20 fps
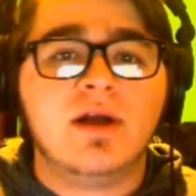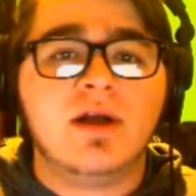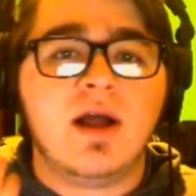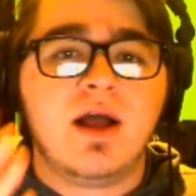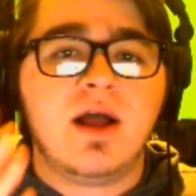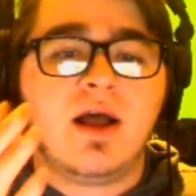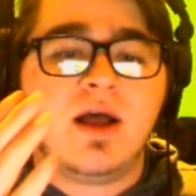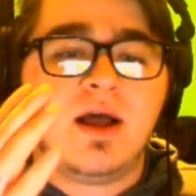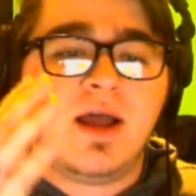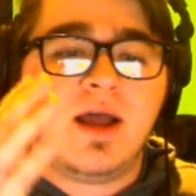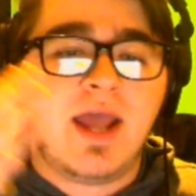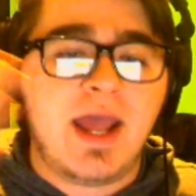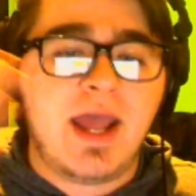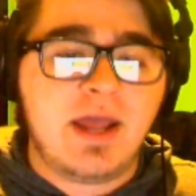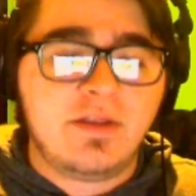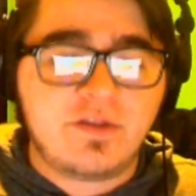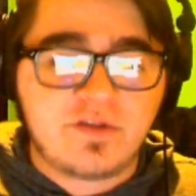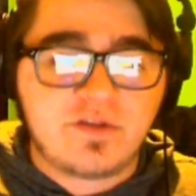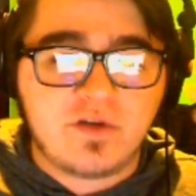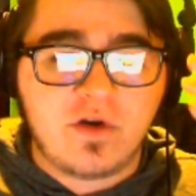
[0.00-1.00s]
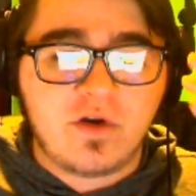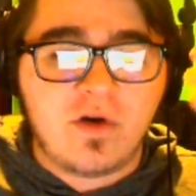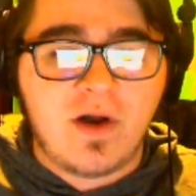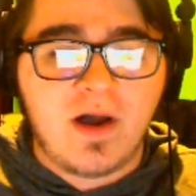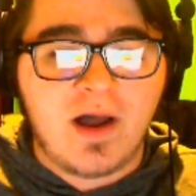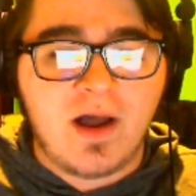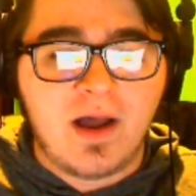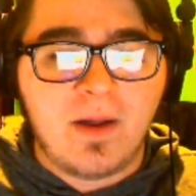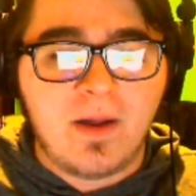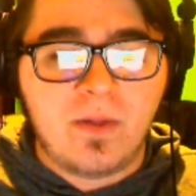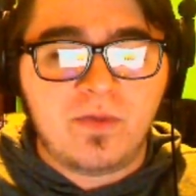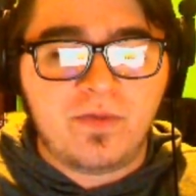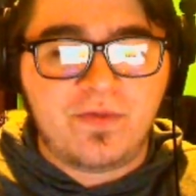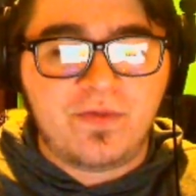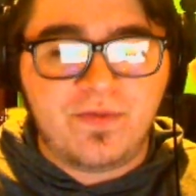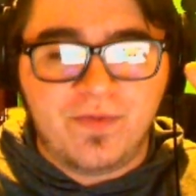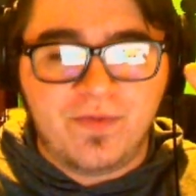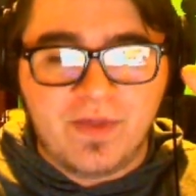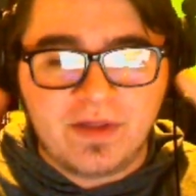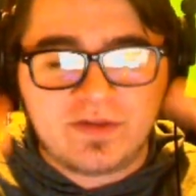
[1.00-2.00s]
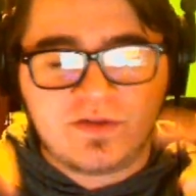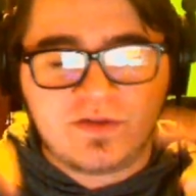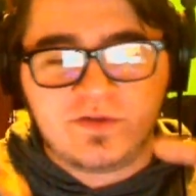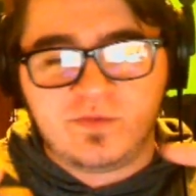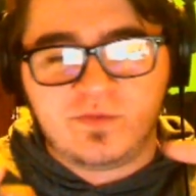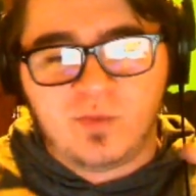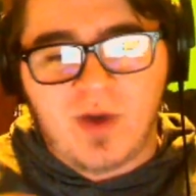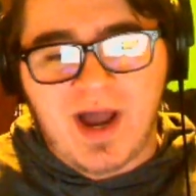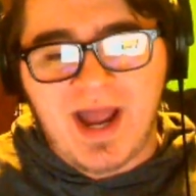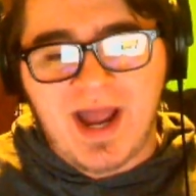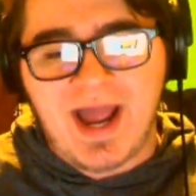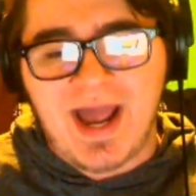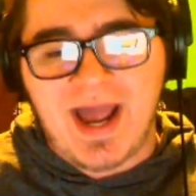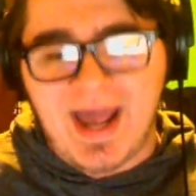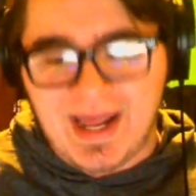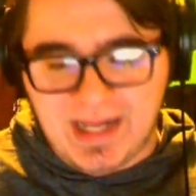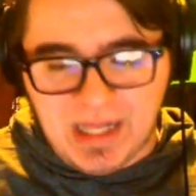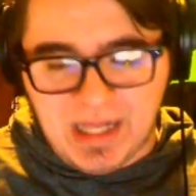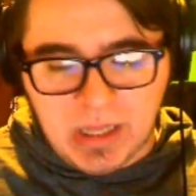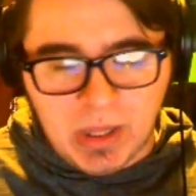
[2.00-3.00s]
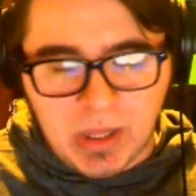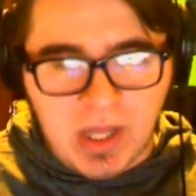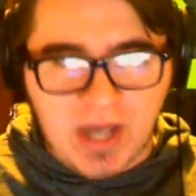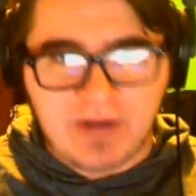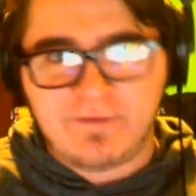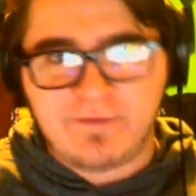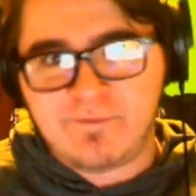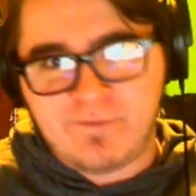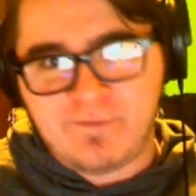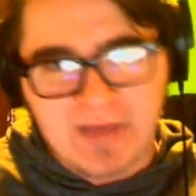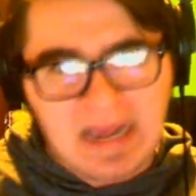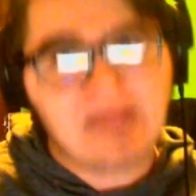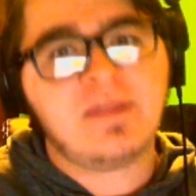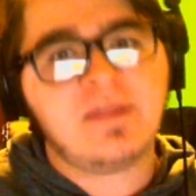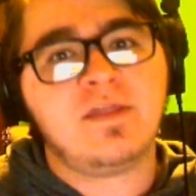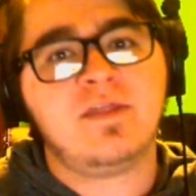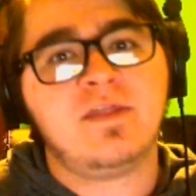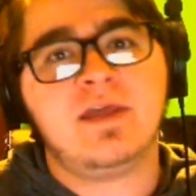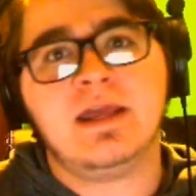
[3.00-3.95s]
and so this is why I had a lot of faith